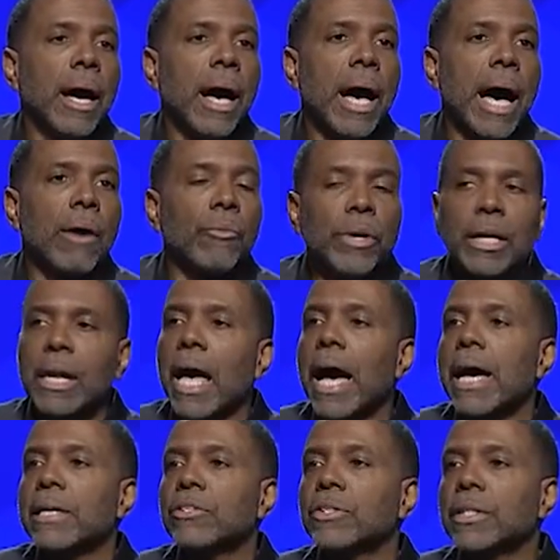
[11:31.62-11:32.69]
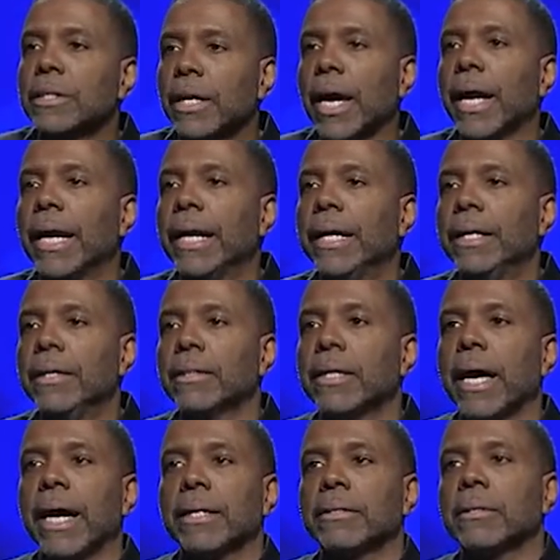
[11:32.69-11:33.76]
I realized today
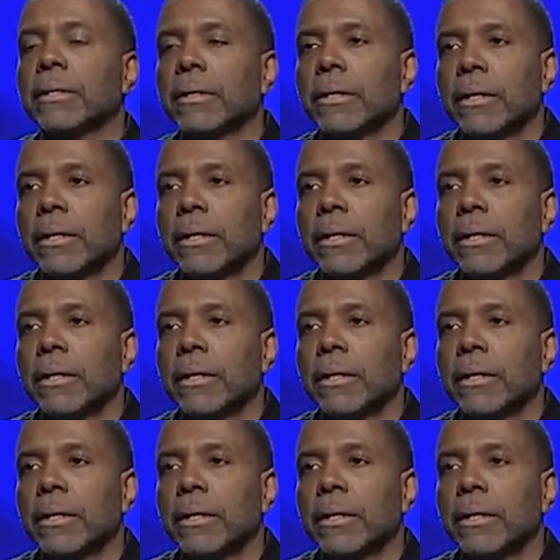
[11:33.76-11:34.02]
that